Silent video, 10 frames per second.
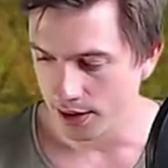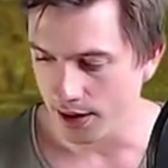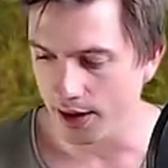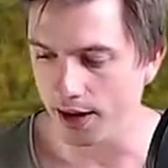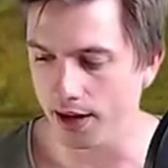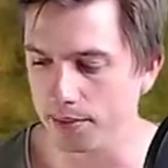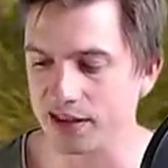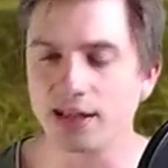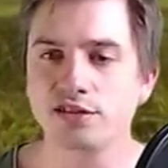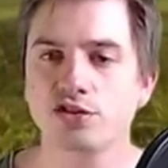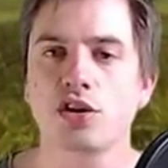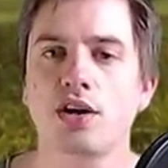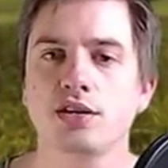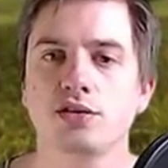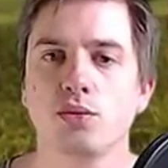Uh, but let's
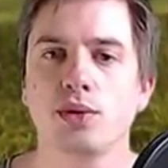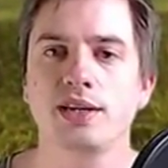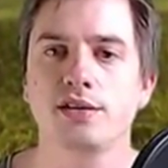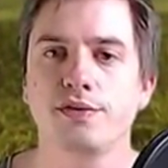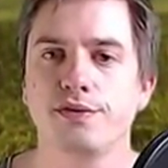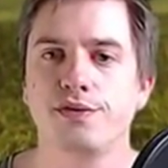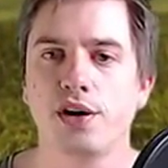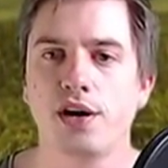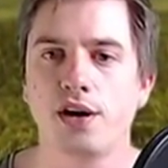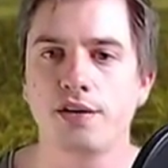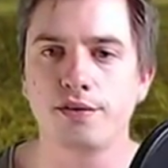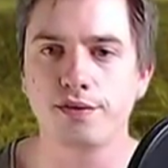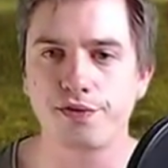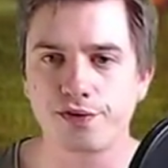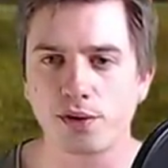start with the
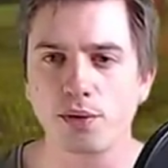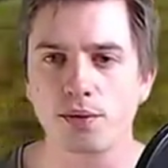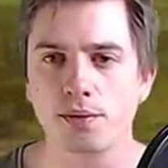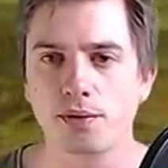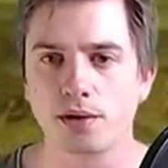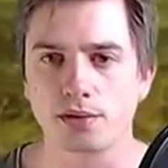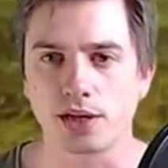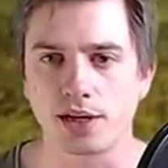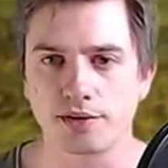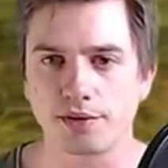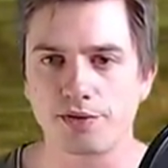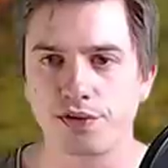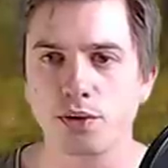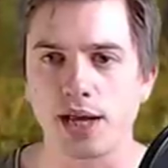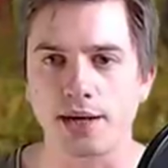throw, oh god, the
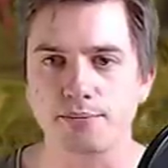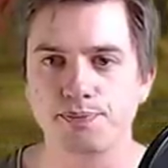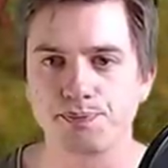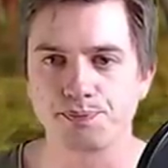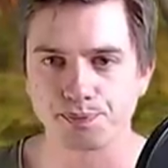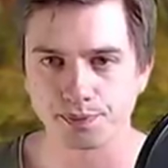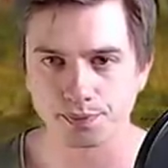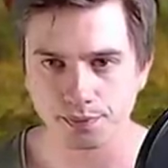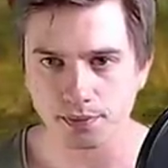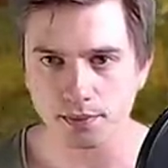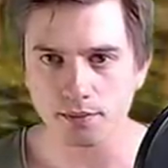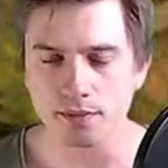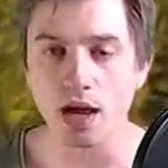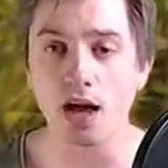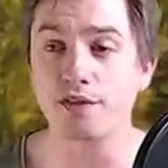throw game.
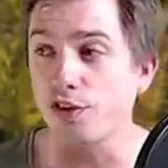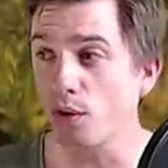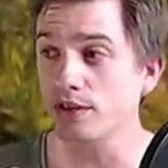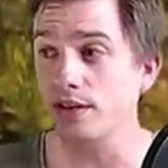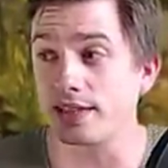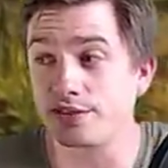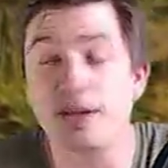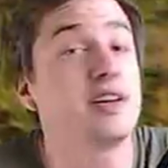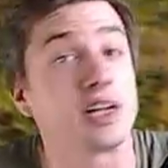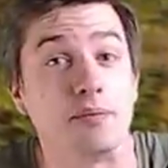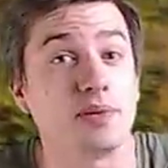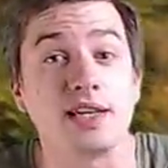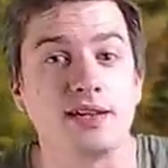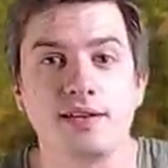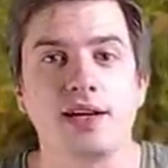Of course, it's very
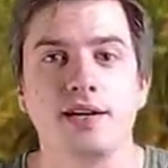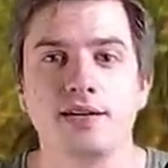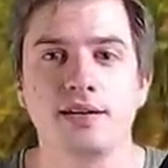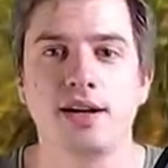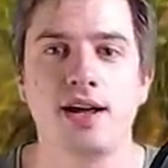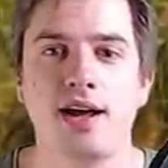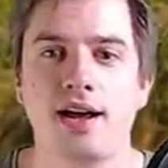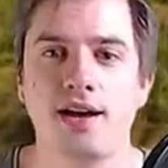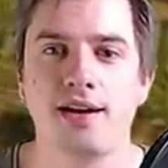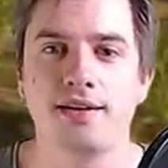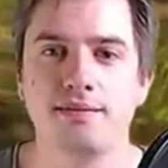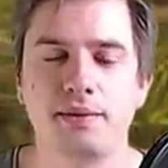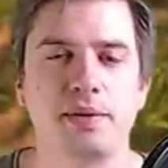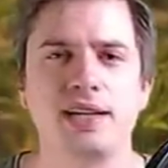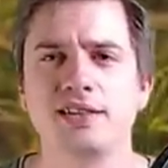complete here. Uh, I
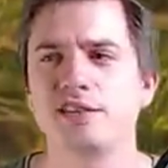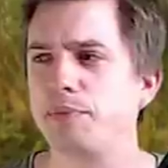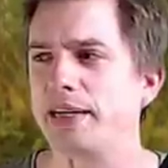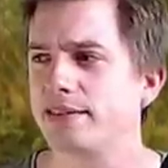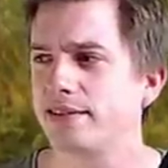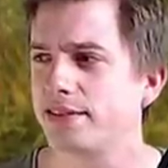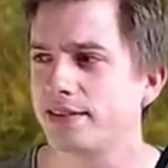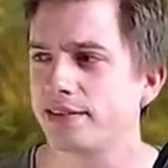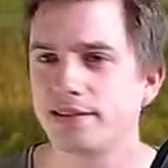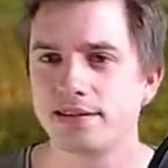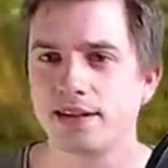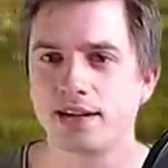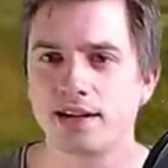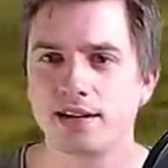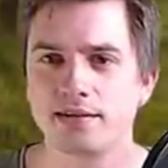mean, it's been since,
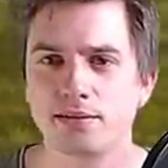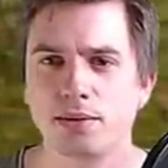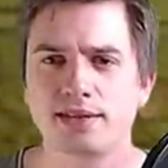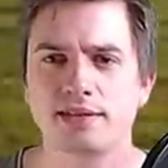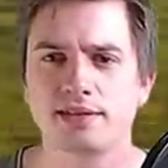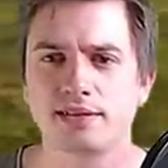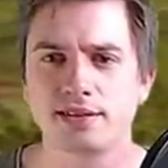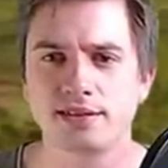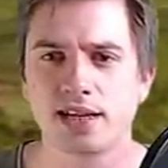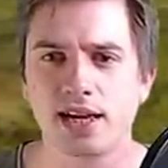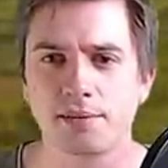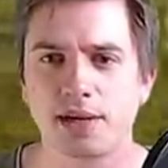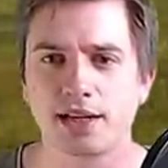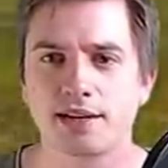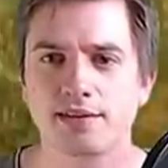uh, well, since this game,
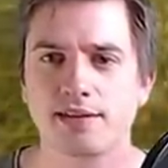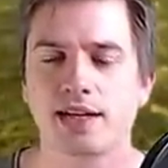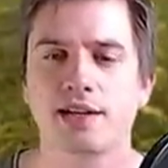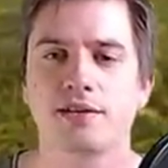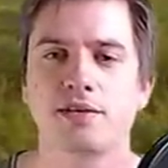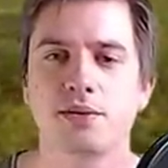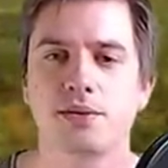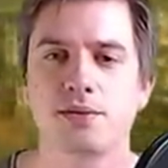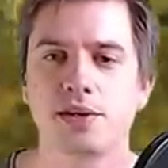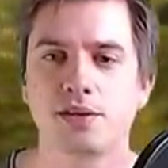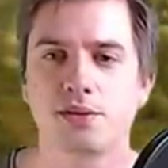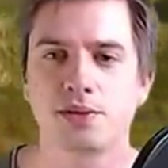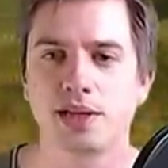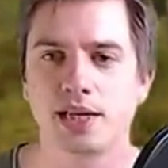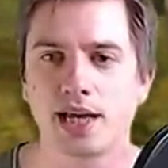I guess. Tekken two, we don't
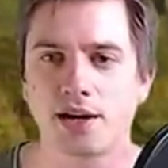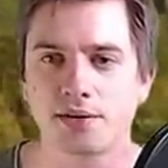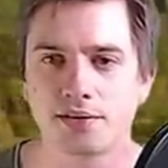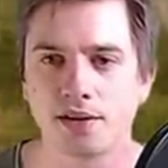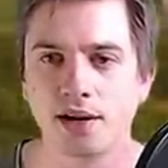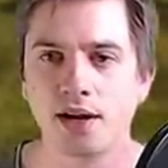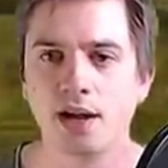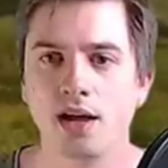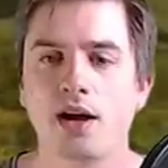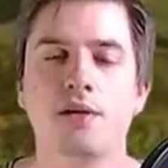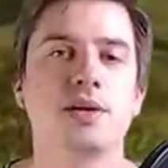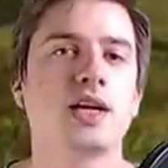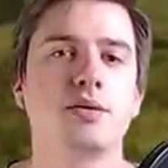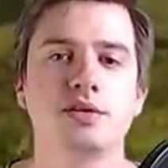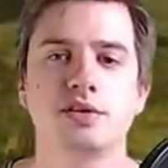really count. Armor
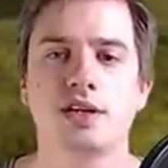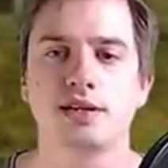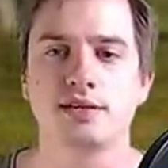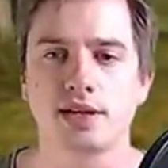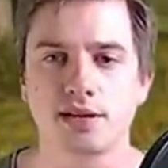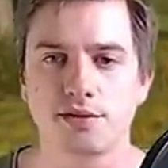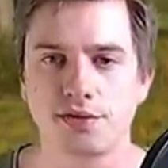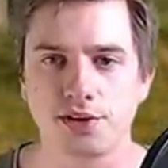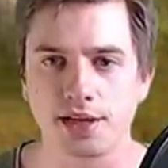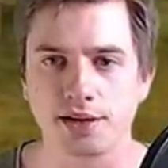King was not in Tekken three.